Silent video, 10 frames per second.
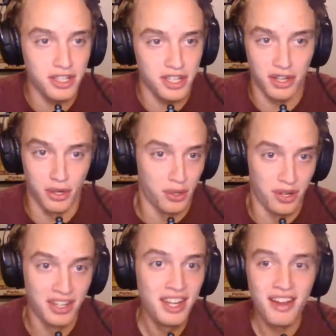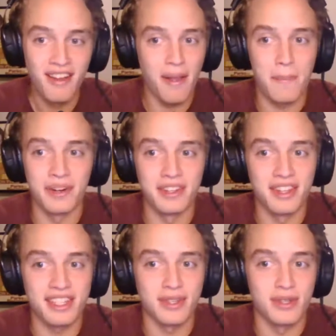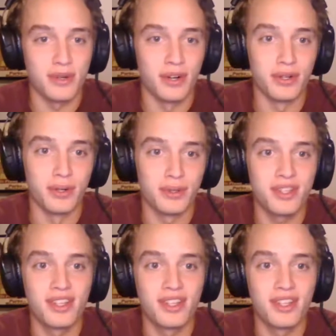So apparently that's how he's scoring goals.